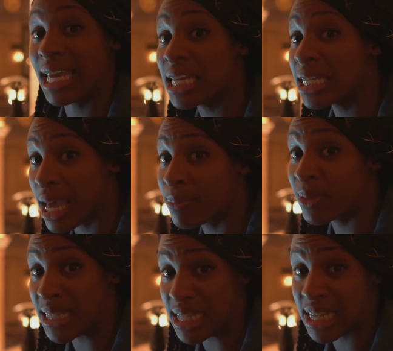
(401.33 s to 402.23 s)

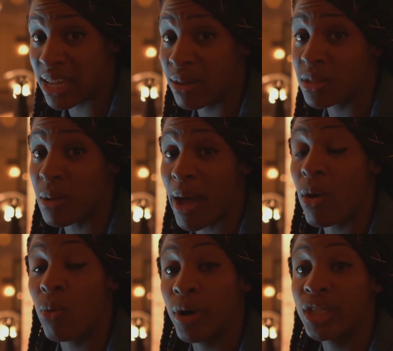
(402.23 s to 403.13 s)
in-depth details
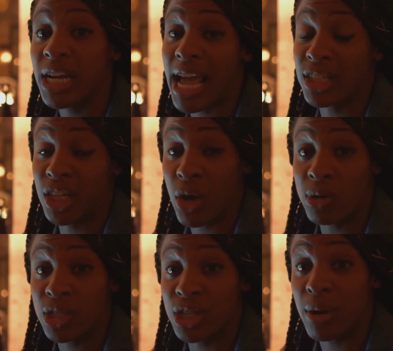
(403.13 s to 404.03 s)
about what should actually go
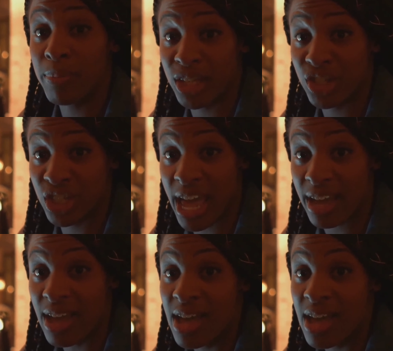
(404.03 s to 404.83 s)
into your pitch deck.